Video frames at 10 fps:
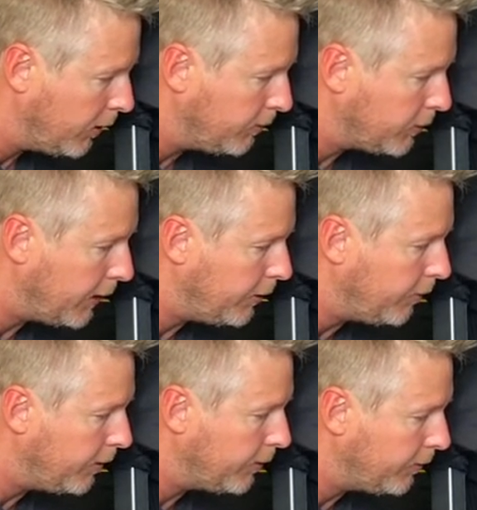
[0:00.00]
sorry, we'll try to
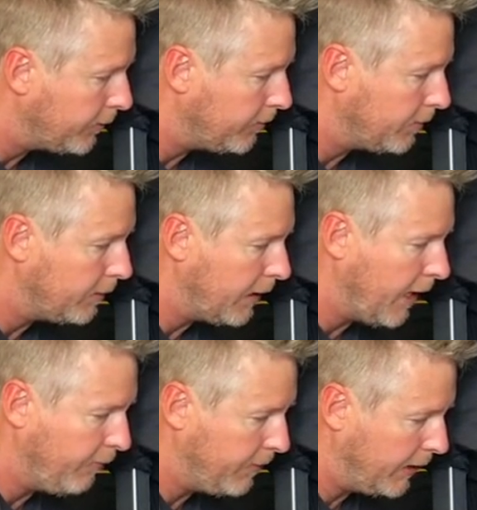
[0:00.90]
do this
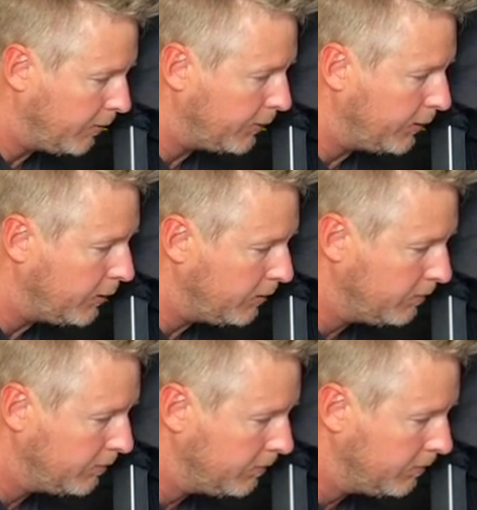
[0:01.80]
half backwards here.